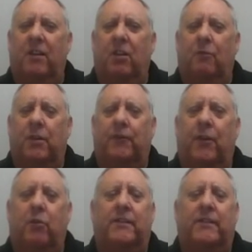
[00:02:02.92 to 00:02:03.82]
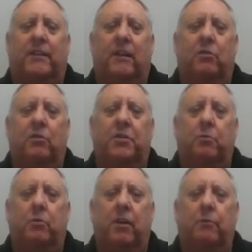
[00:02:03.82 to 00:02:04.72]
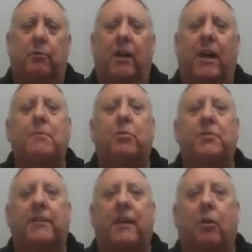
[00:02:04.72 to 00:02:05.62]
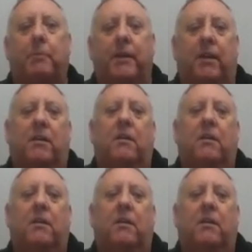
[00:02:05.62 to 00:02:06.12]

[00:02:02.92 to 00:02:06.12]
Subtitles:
the Falcon technology, we're able to now pick